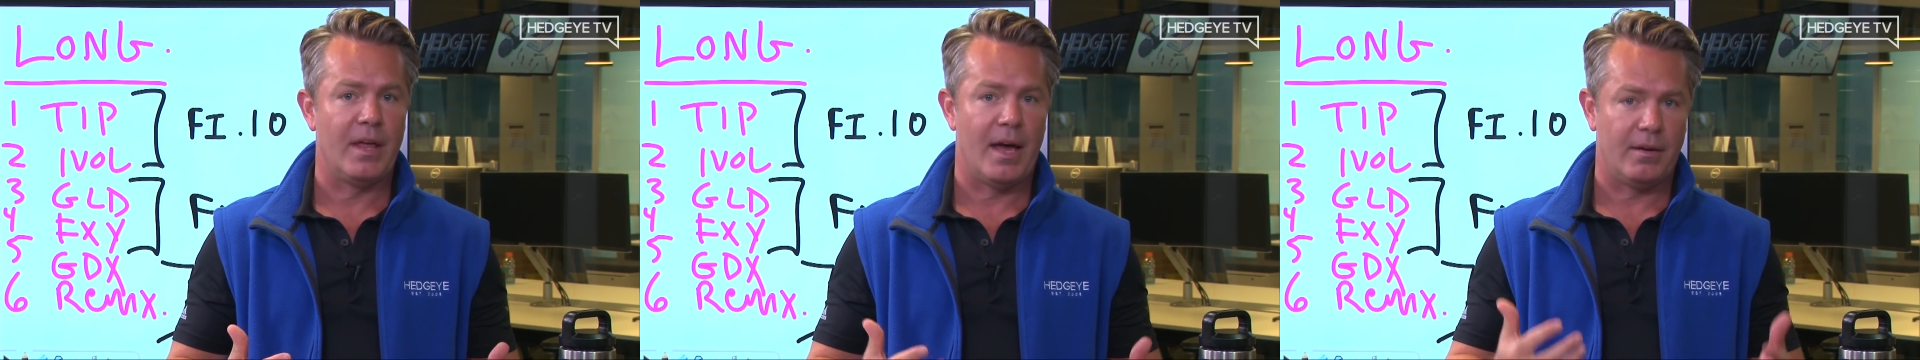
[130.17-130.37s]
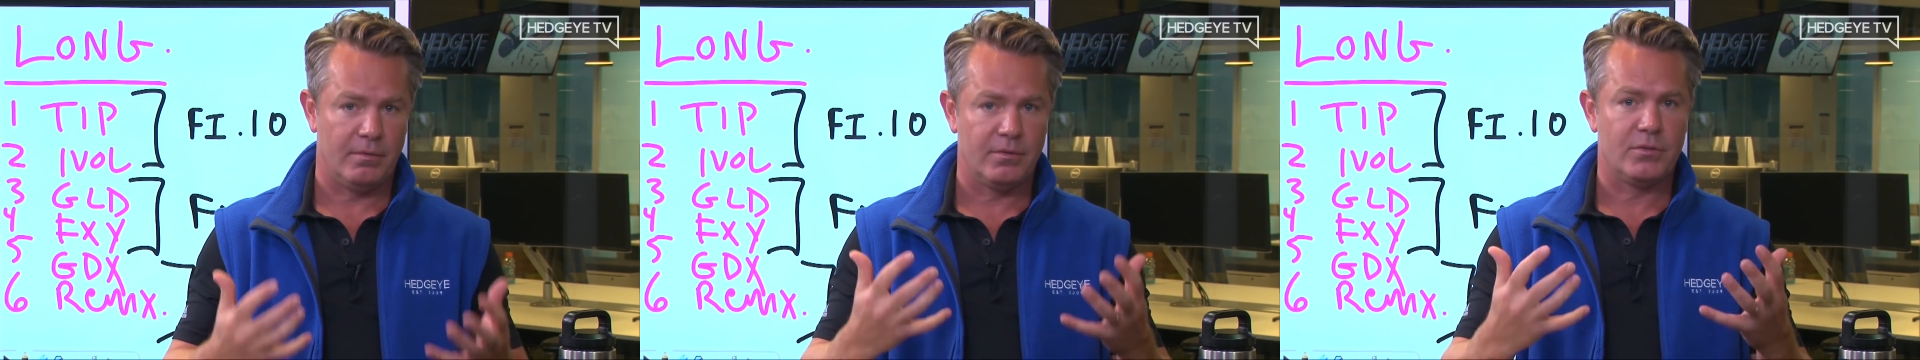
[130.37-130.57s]

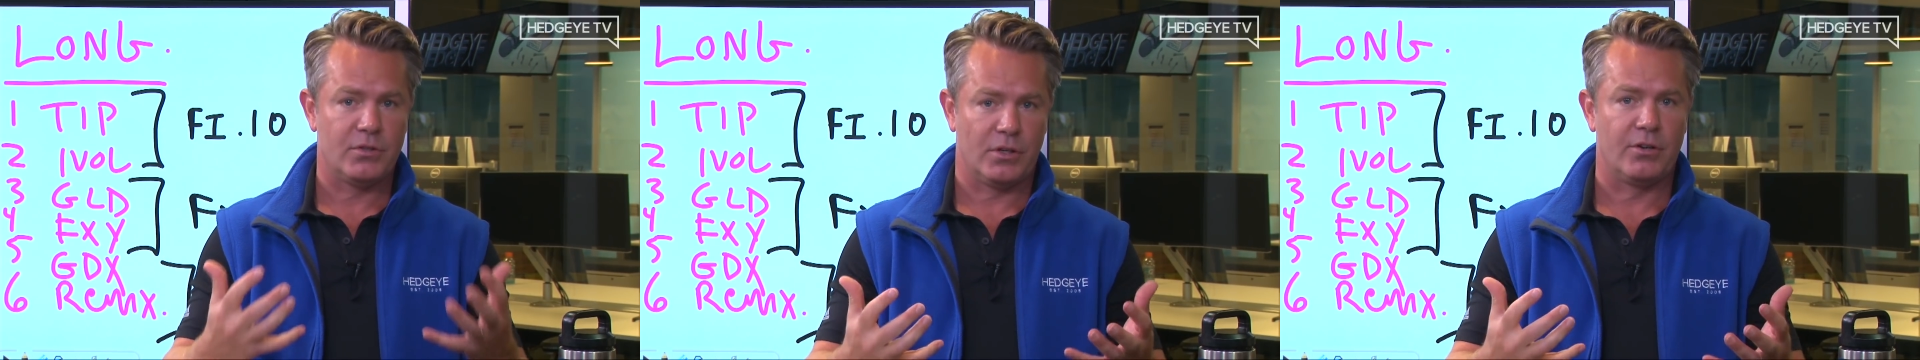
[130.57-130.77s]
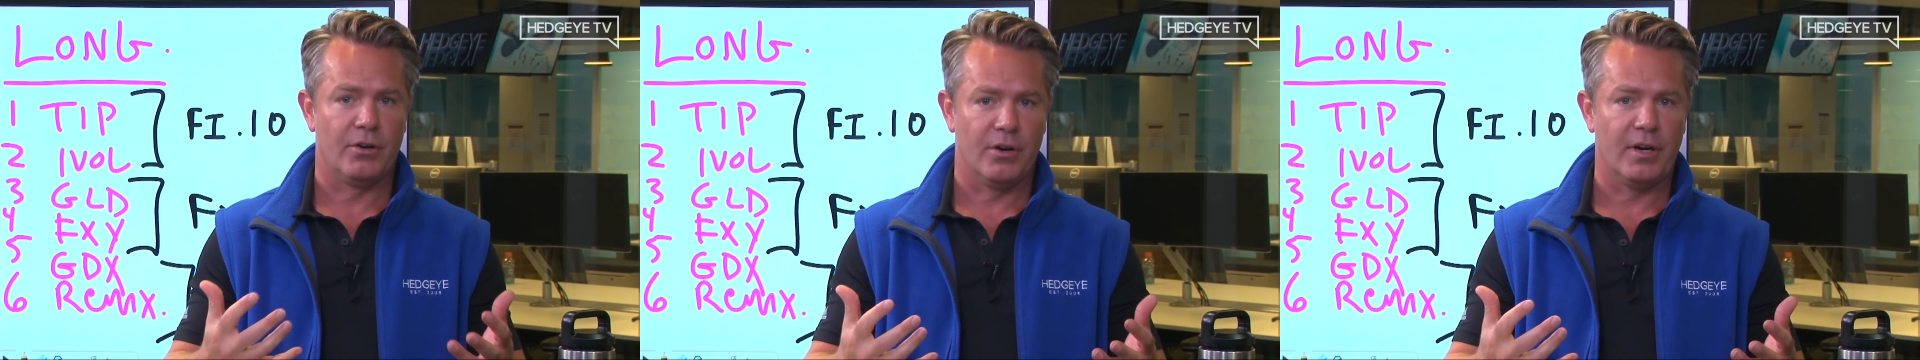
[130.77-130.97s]
that
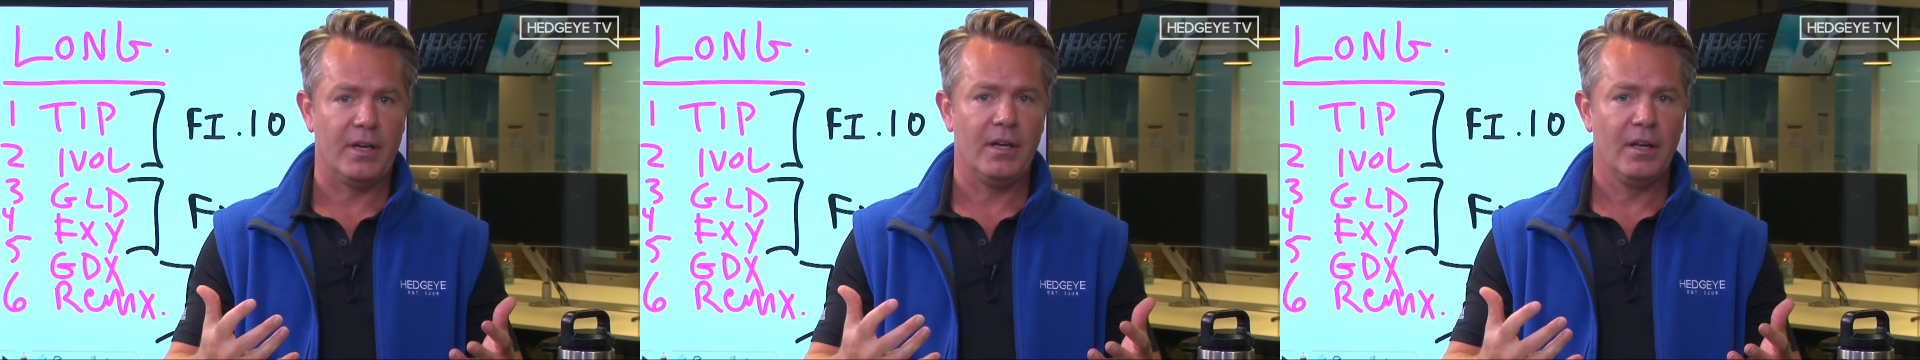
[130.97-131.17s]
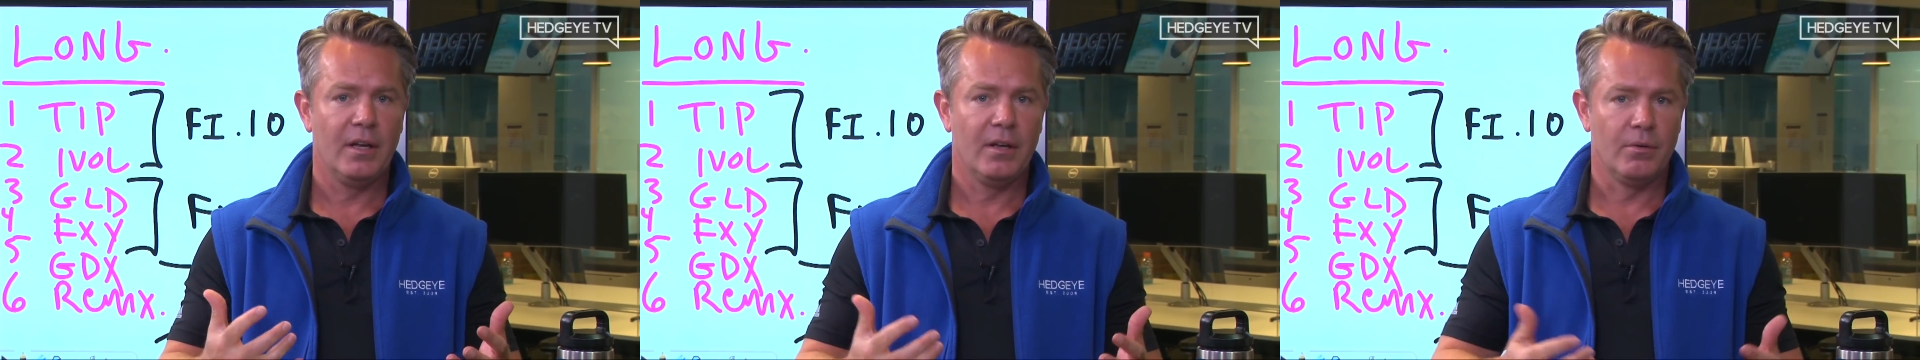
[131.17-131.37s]

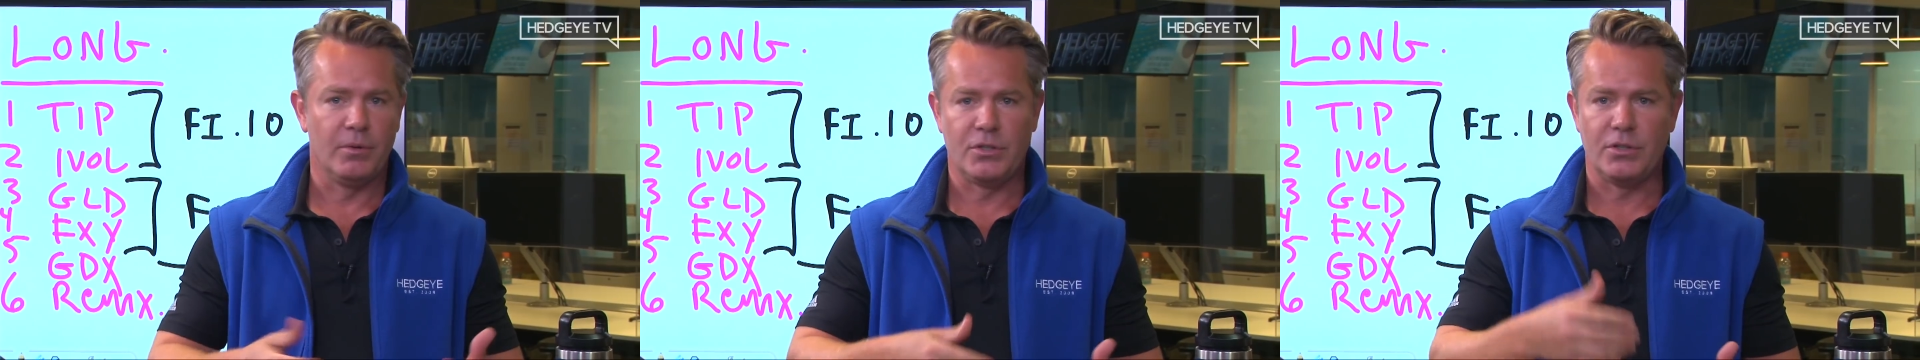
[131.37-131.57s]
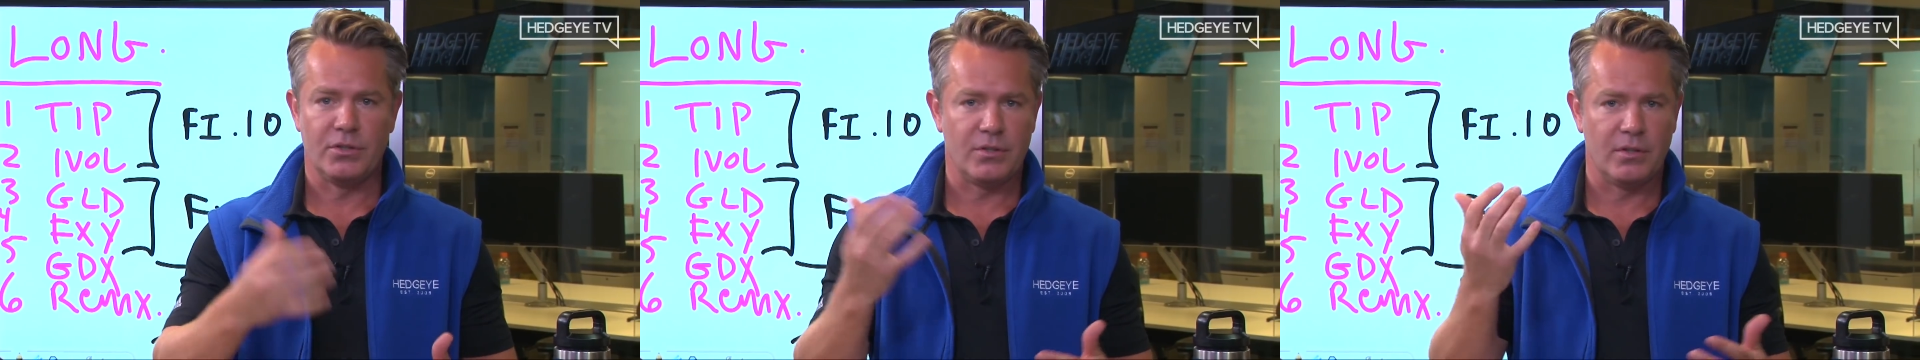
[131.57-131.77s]
security,
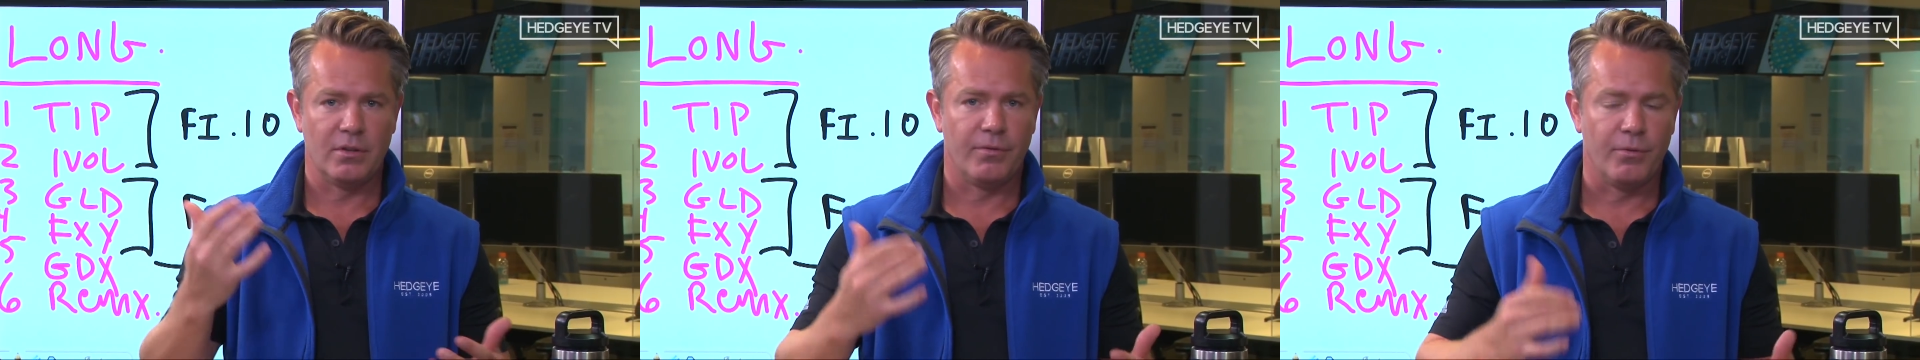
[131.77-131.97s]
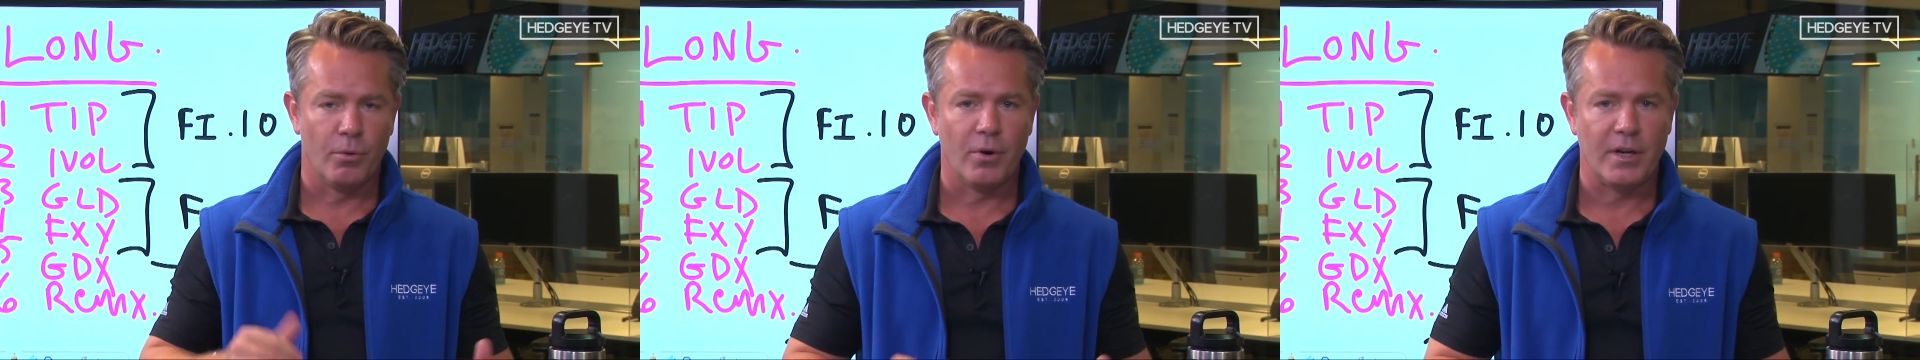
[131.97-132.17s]
which is in
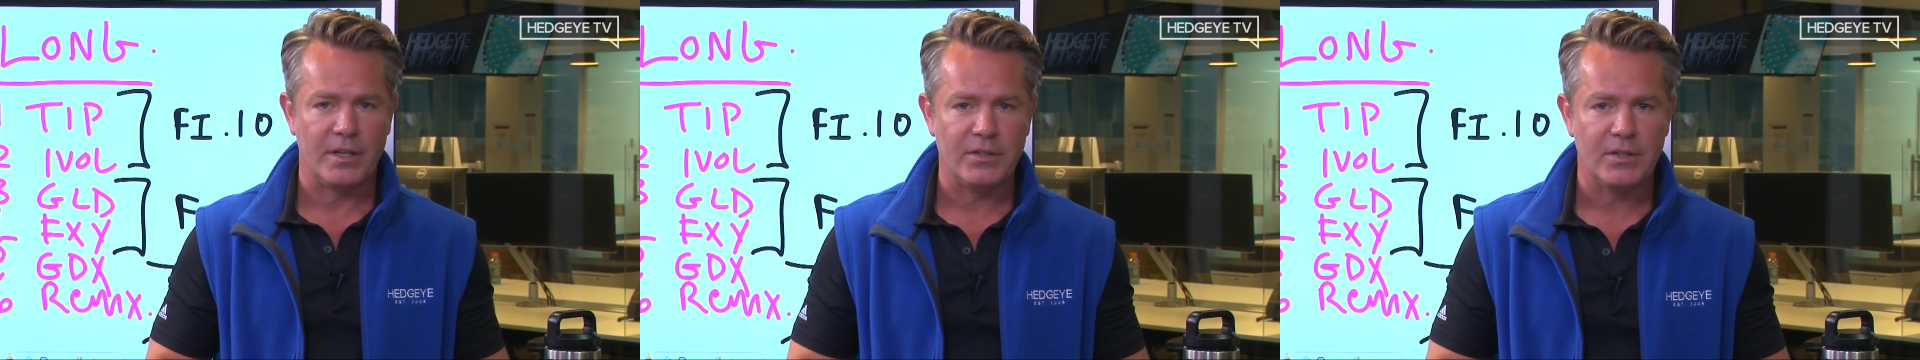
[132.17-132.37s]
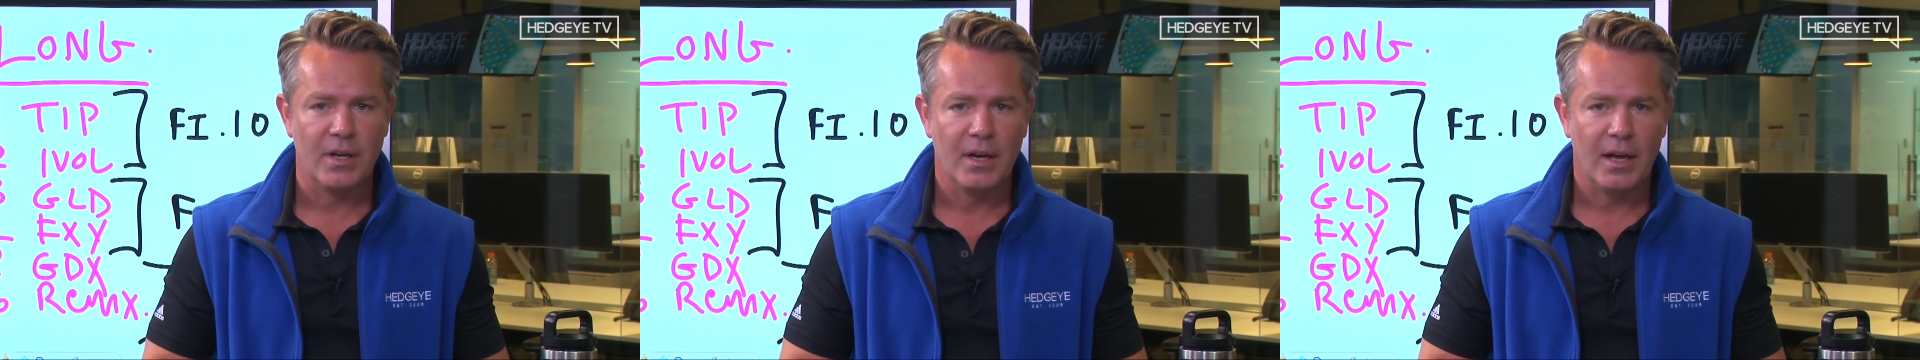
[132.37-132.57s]
the
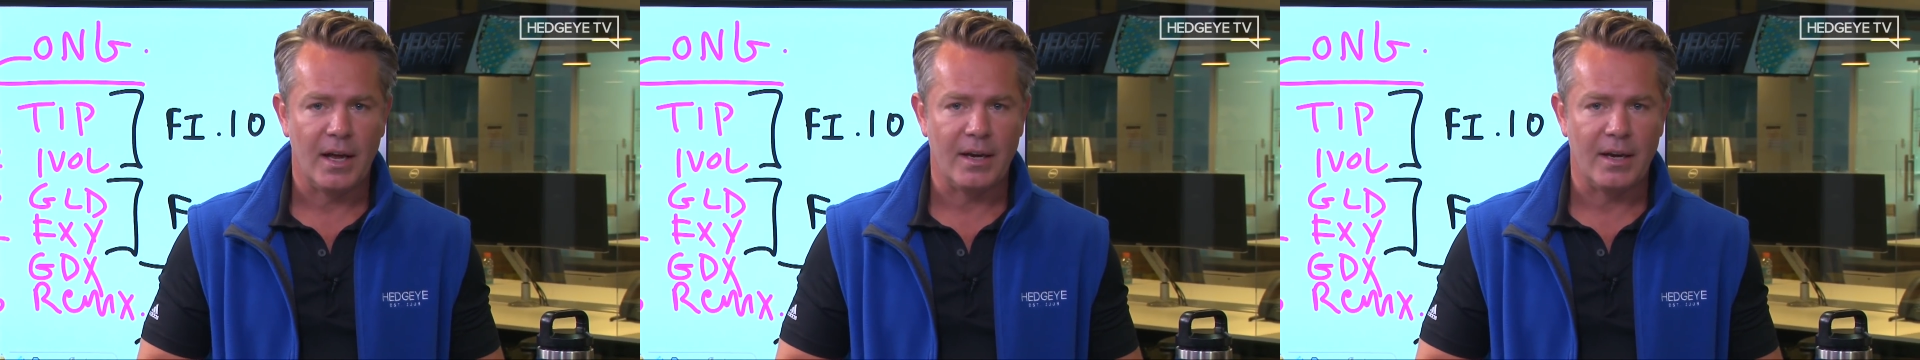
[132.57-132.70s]
40s.